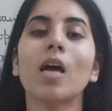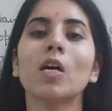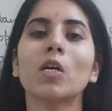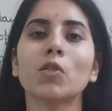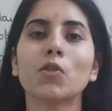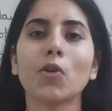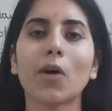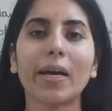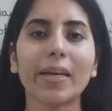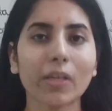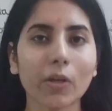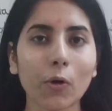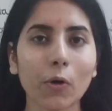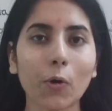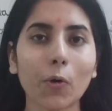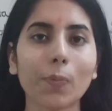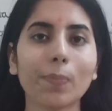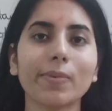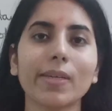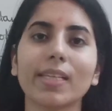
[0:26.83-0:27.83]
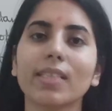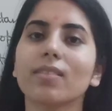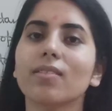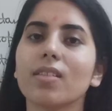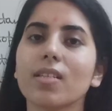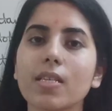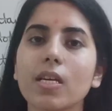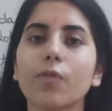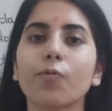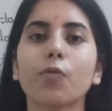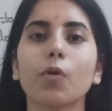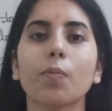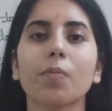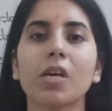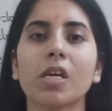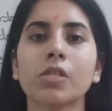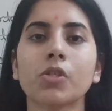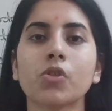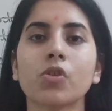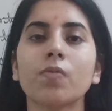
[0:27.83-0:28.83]
So I hope that this
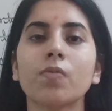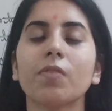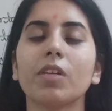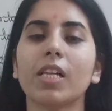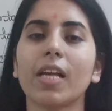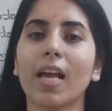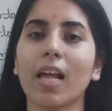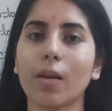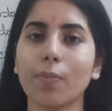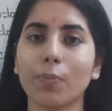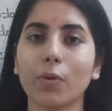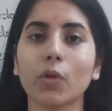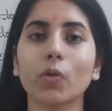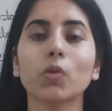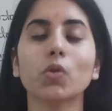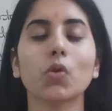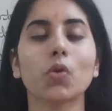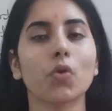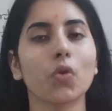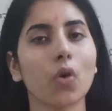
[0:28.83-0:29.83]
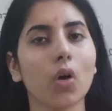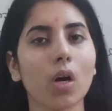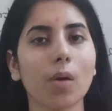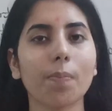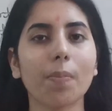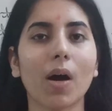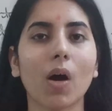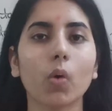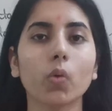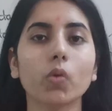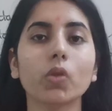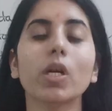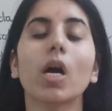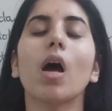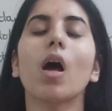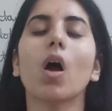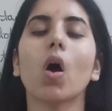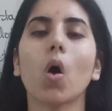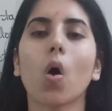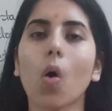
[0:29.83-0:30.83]
information will help you to know about
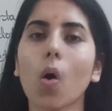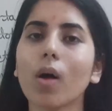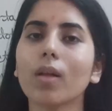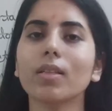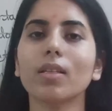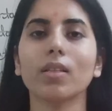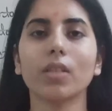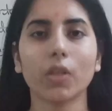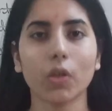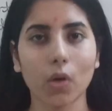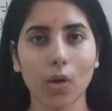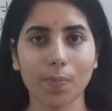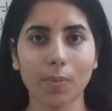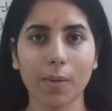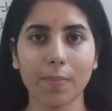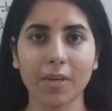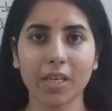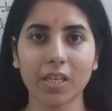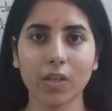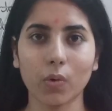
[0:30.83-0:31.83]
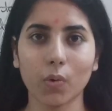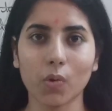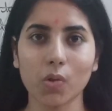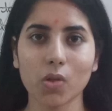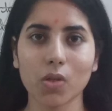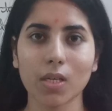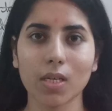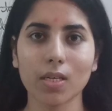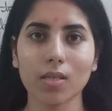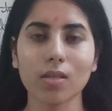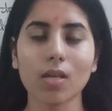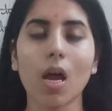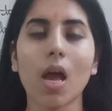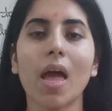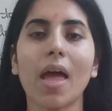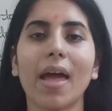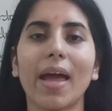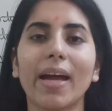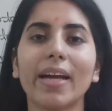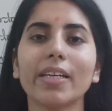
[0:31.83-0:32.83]
all the new upcoming courses
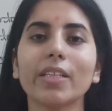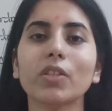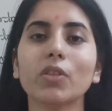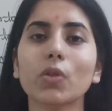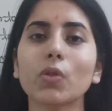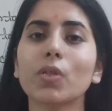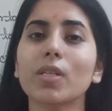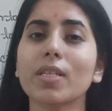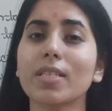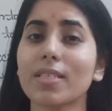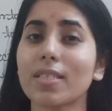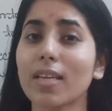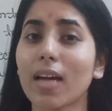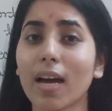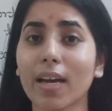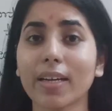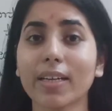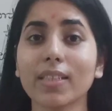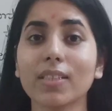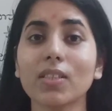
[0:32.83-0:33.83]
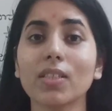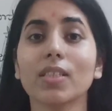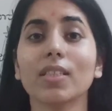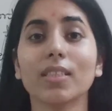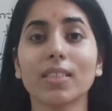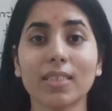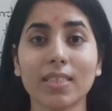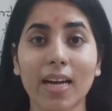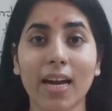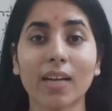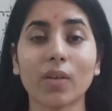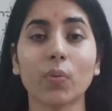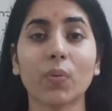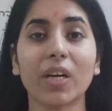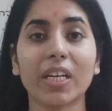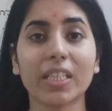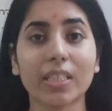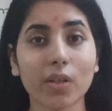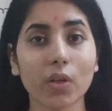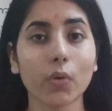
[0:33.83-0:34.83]
and to decide that
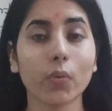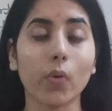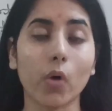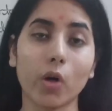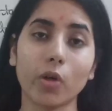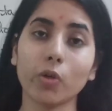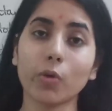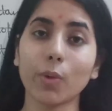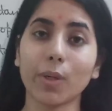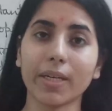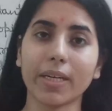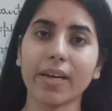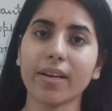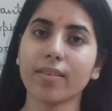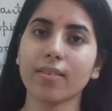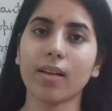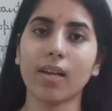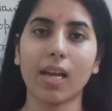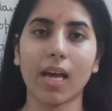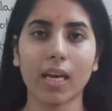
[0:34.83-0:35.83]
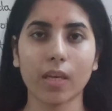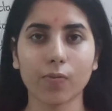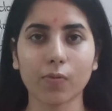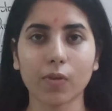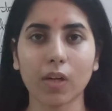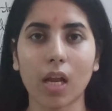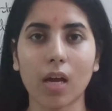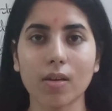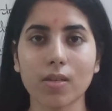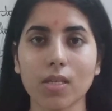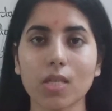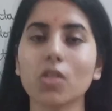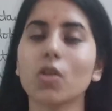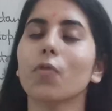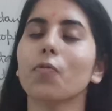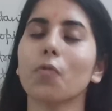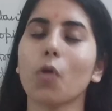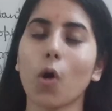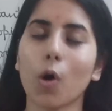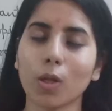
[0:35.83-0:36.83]
whether you want to attend the live classes of
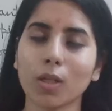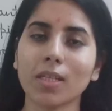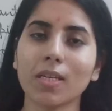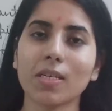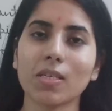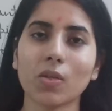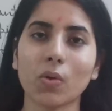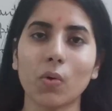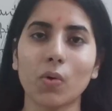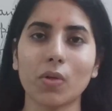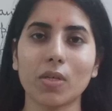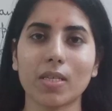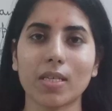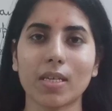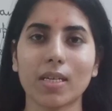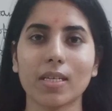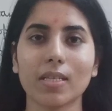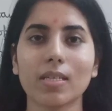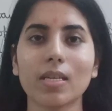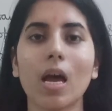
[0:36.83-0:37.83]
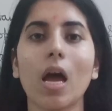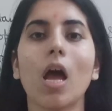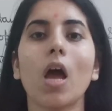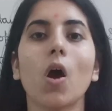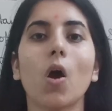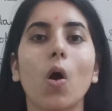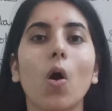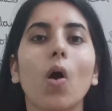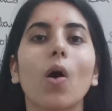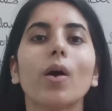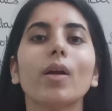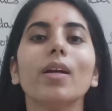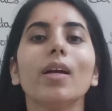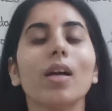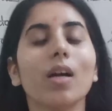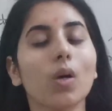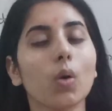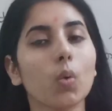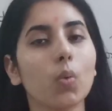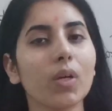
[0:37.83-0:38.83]
all these courses or
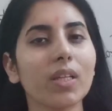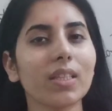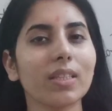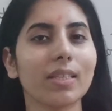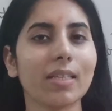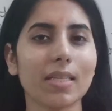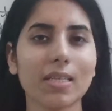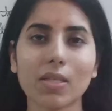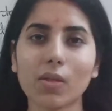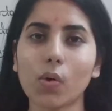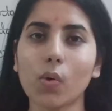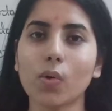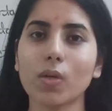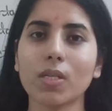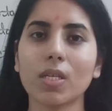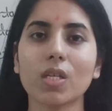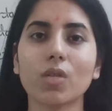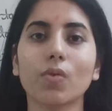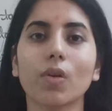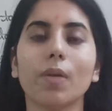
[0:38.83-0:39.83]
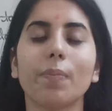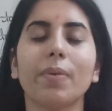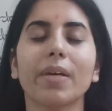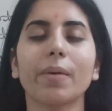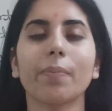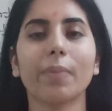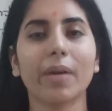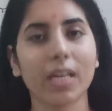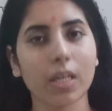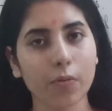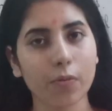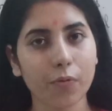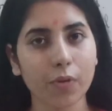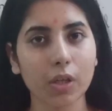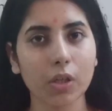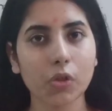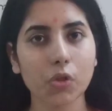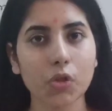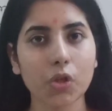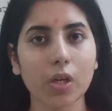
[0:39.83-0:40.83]
will these courses will be
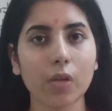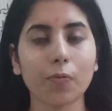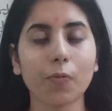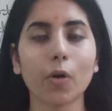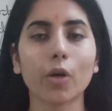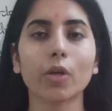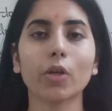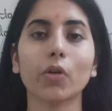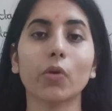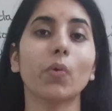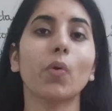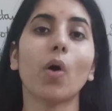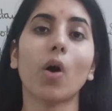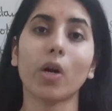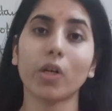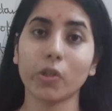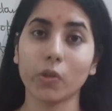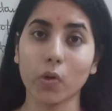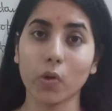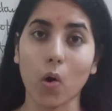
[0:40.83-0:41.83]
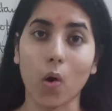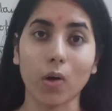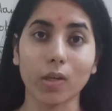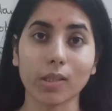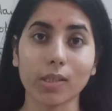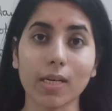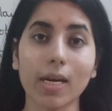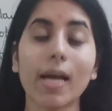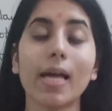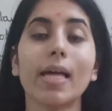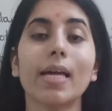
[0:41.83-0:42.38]
beneficial for you or not.